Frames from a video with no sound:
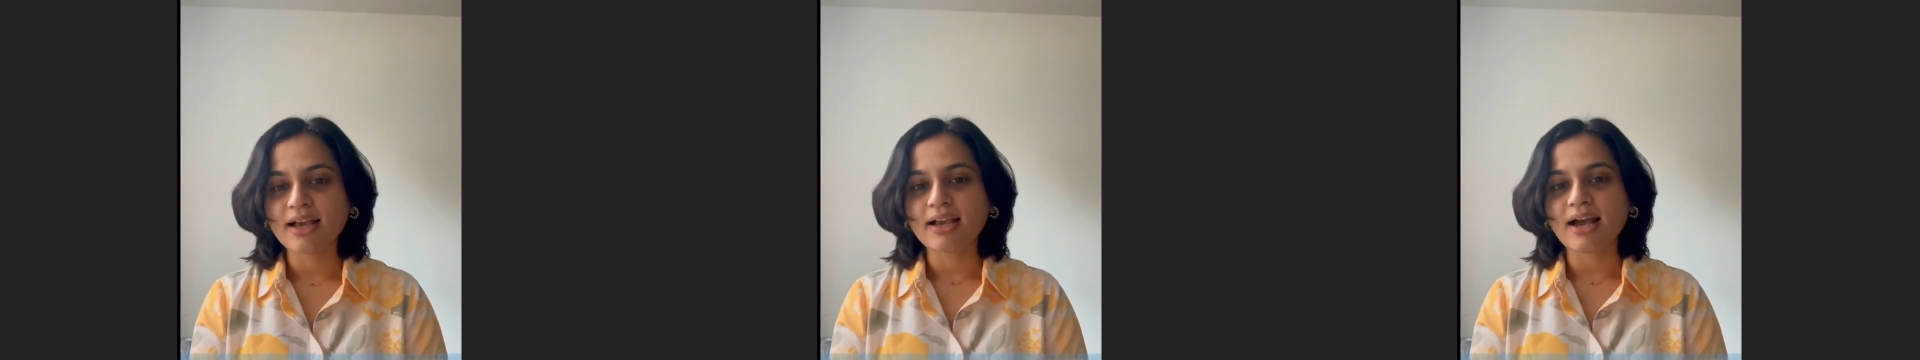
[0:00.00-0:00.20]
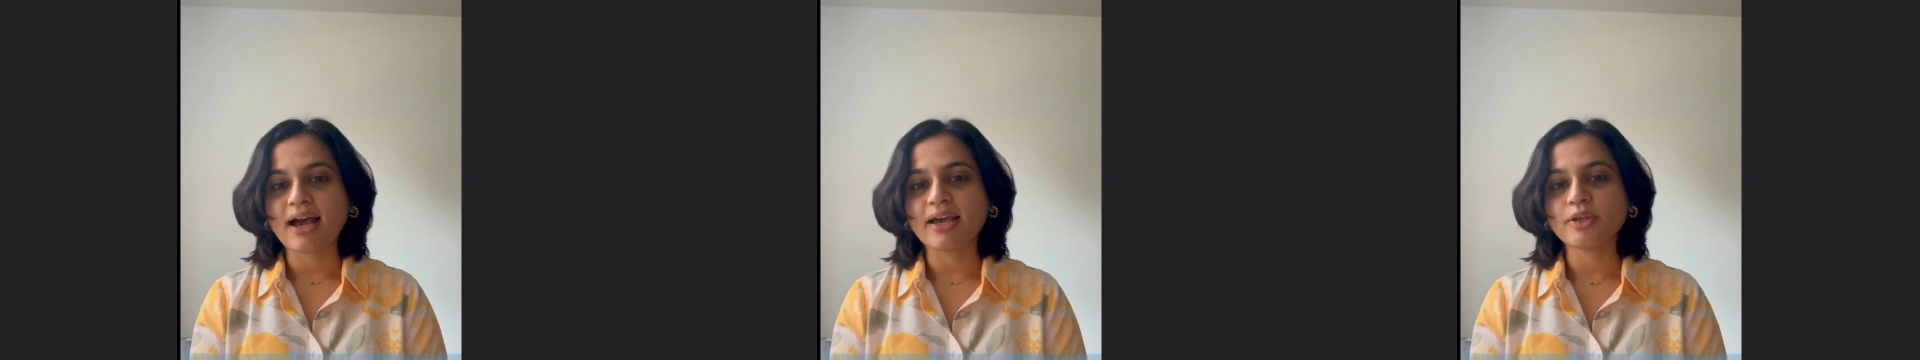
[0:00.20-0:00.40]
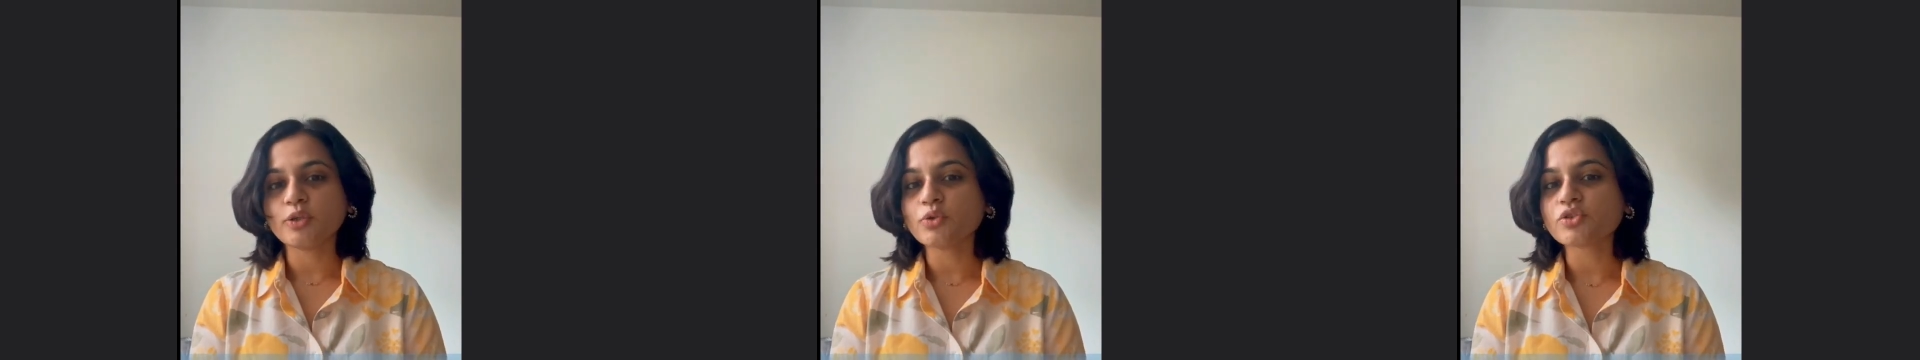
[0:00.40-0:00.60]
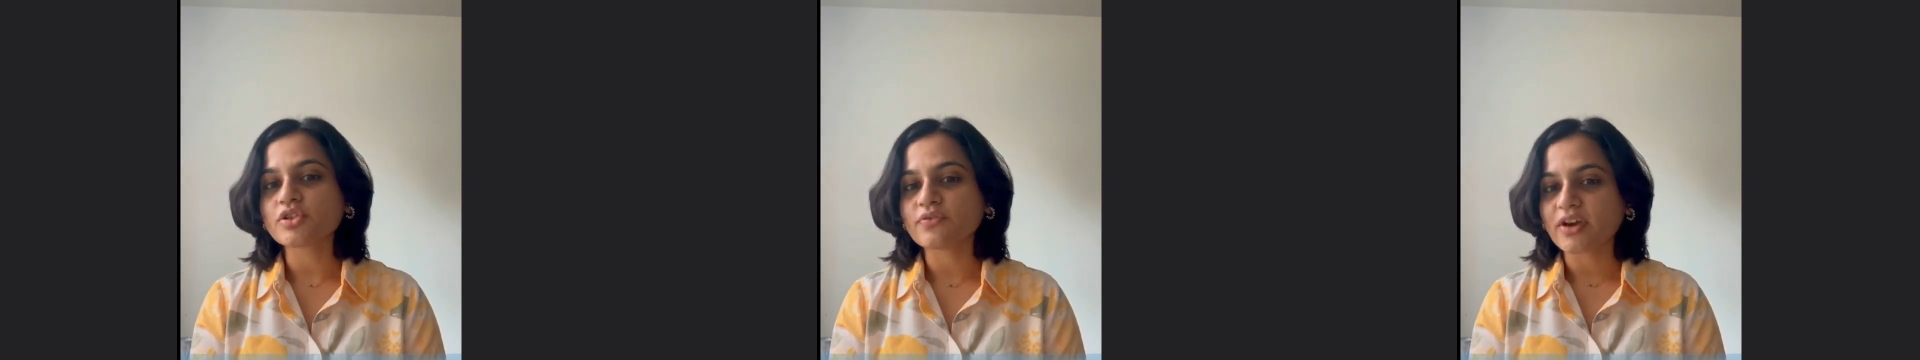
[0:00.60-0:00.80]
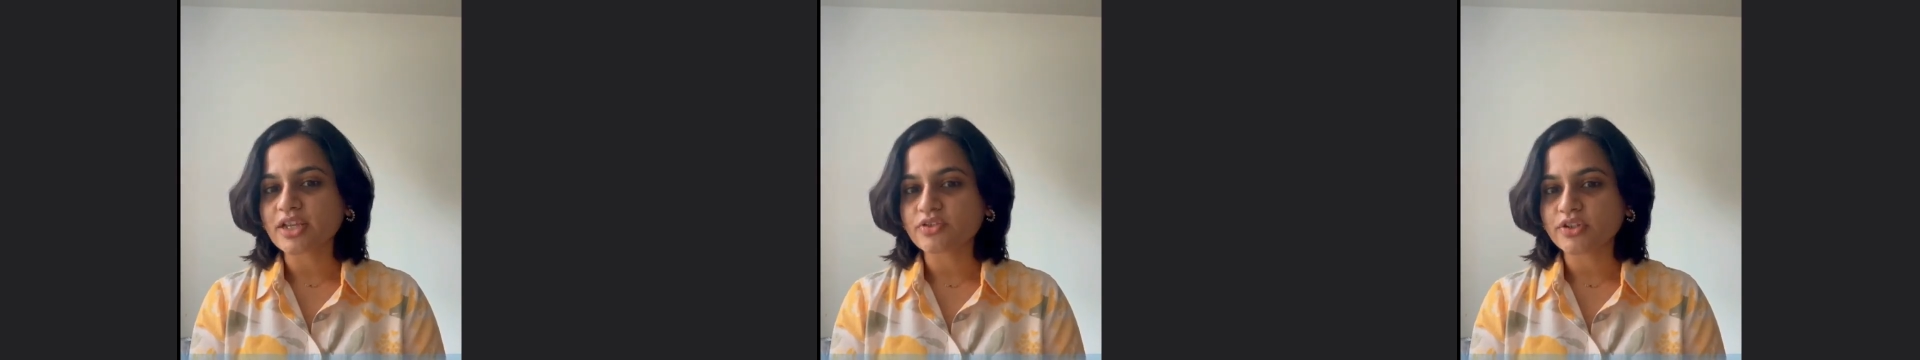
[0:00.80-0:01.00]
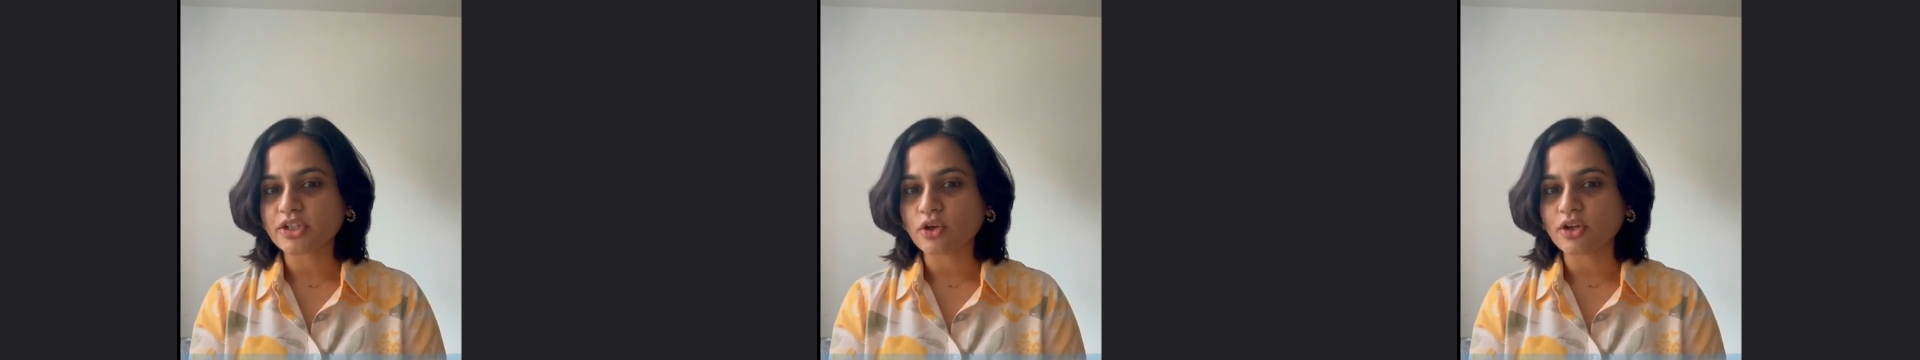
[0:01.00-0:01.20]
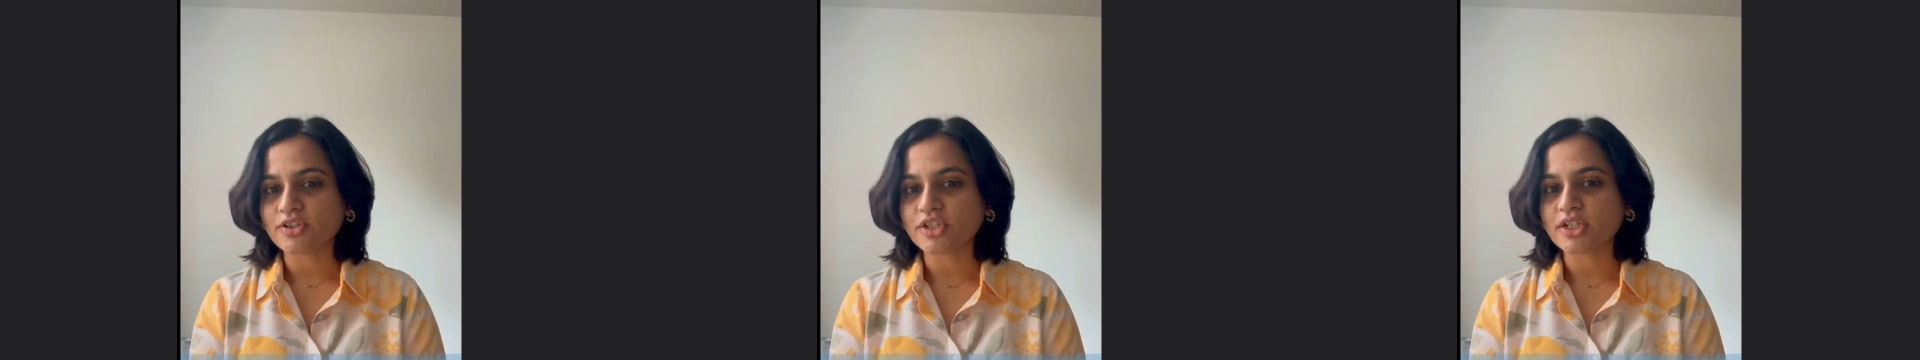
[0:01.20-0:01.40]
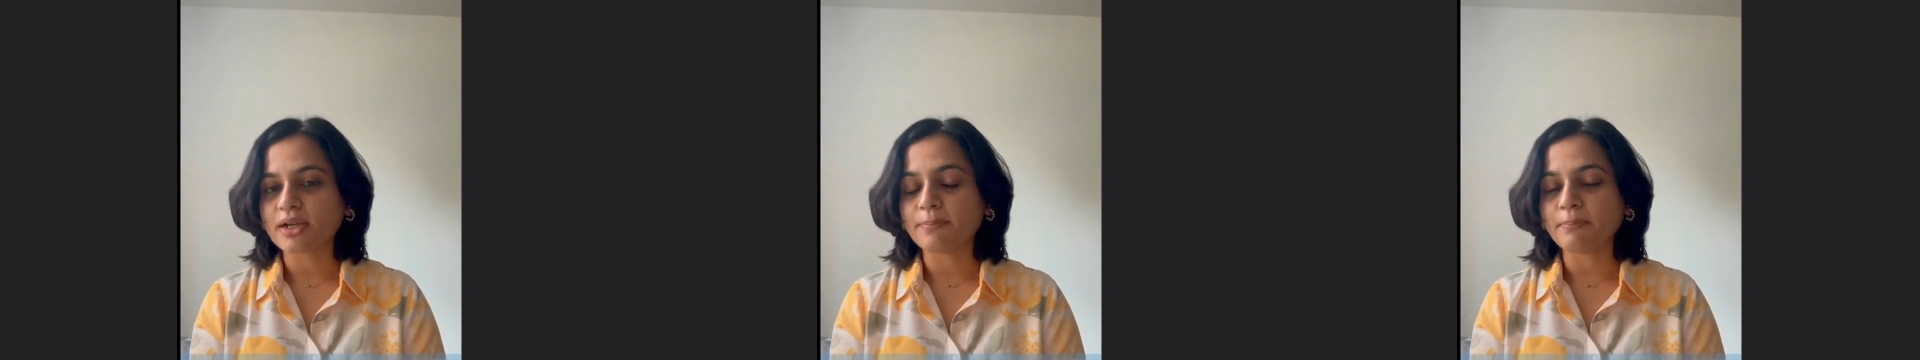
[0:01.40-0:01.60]
I used Revised
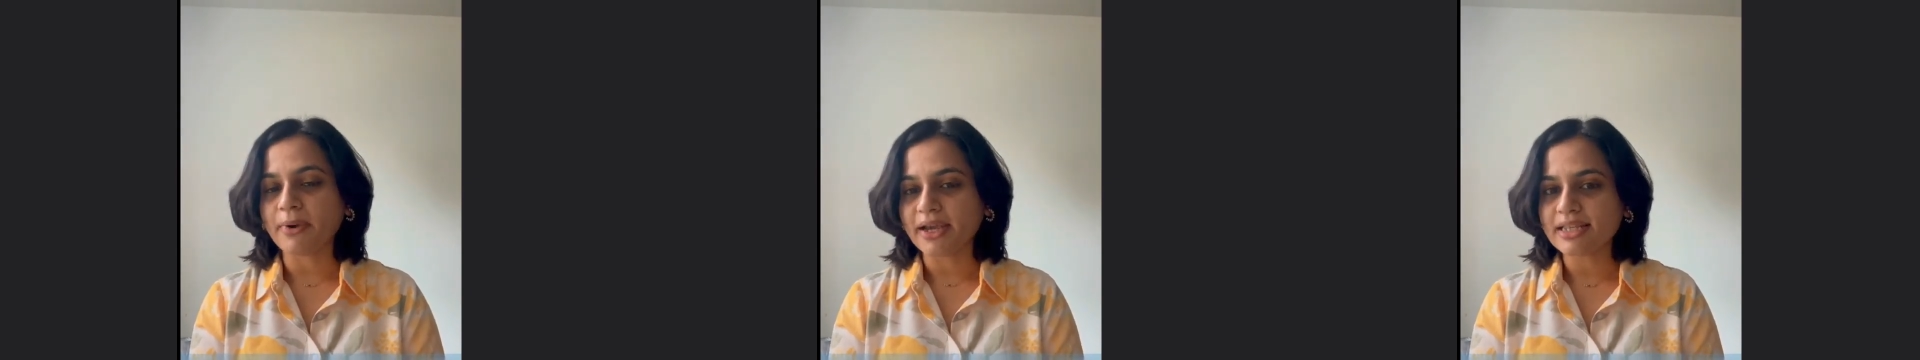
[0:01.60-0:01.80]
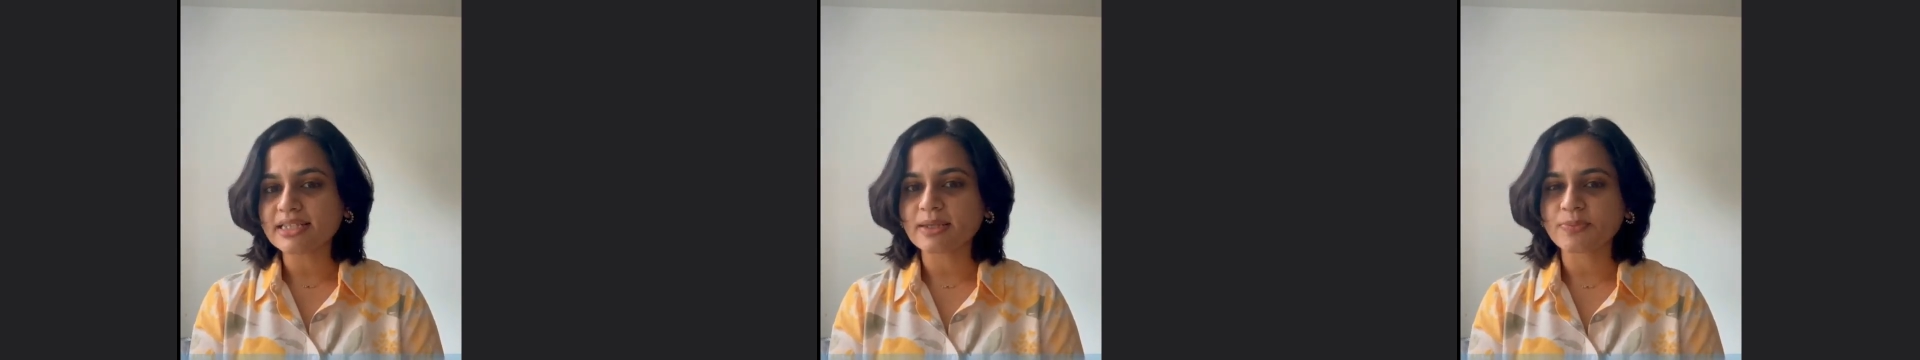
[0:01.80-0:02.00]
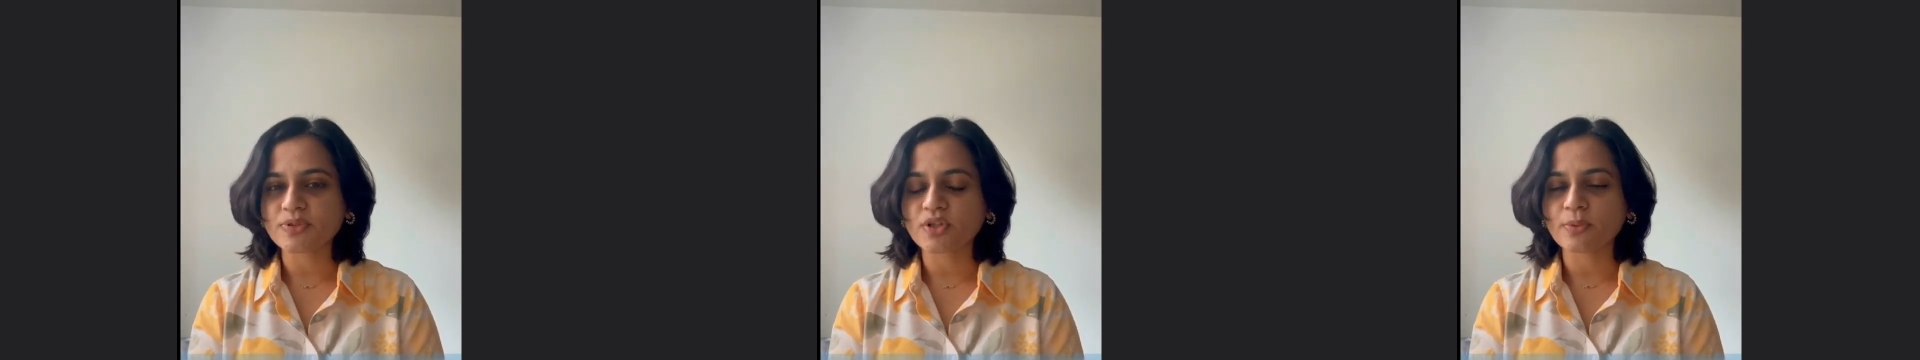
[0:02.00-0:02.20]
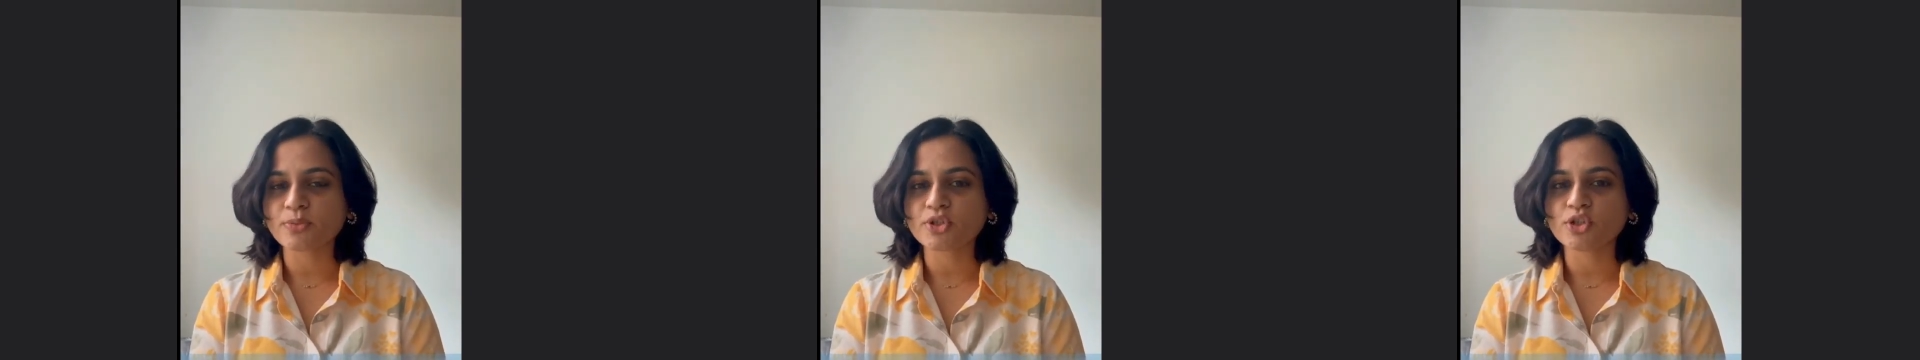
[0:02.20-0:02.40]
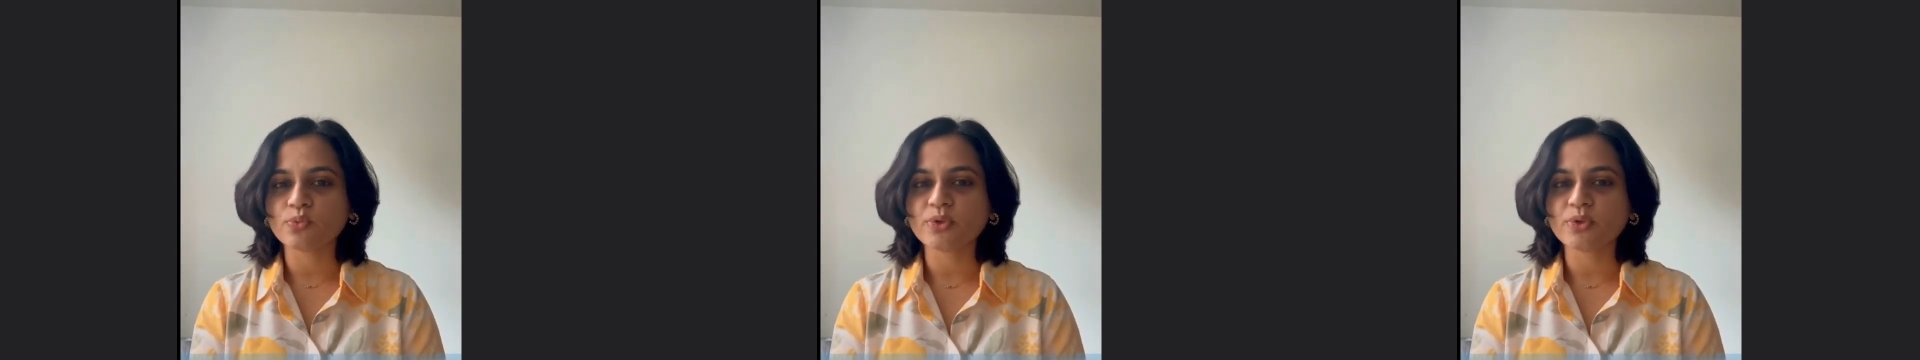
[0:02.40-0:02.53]
Radiology combined subscription,